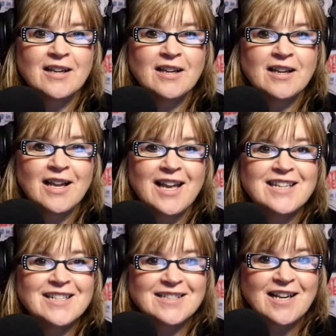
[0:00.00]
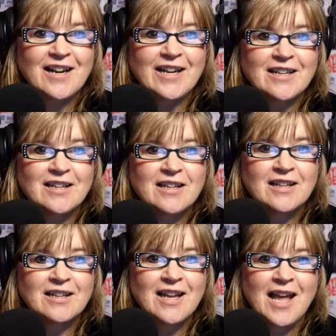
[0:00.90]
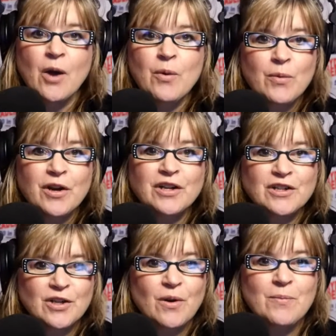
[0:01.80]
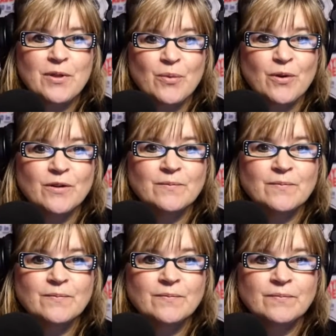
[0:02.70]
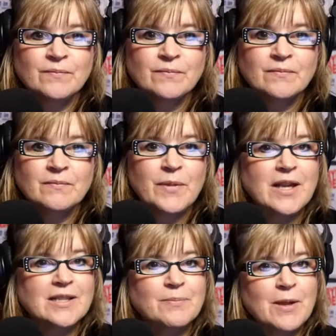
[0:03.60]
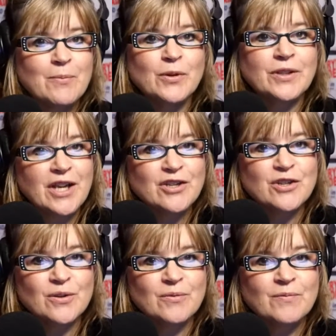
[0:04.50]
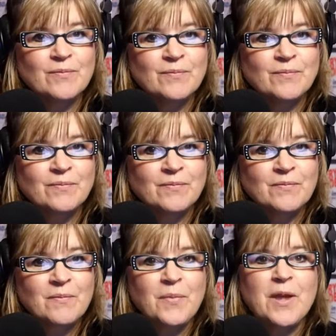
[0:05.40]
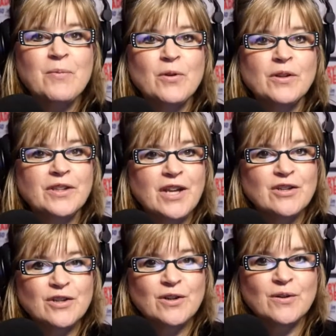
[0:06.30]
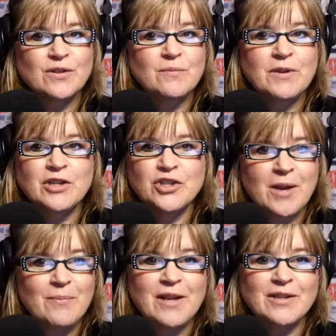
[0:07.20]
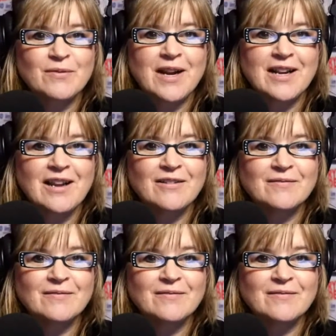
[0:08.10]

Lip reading: and decide how we were going to show up in the world. Because people need you. People need you to be champions right now.